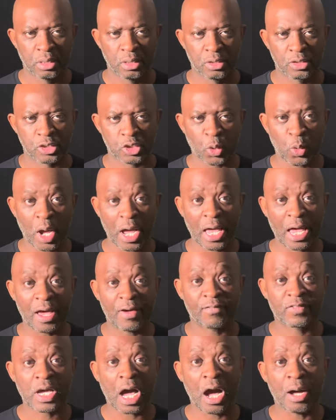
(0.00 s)
so I
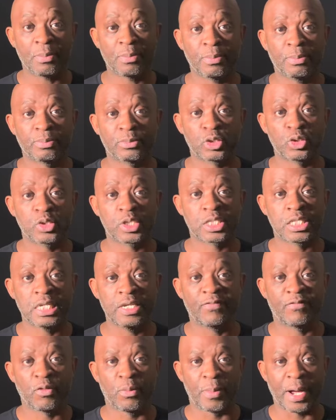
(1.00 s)
have come to see
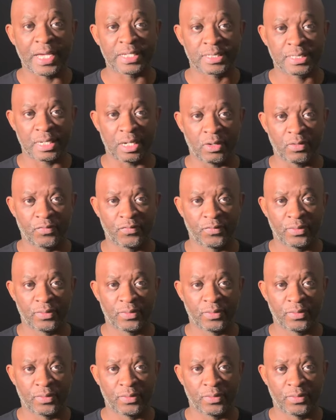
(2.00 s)
for myself.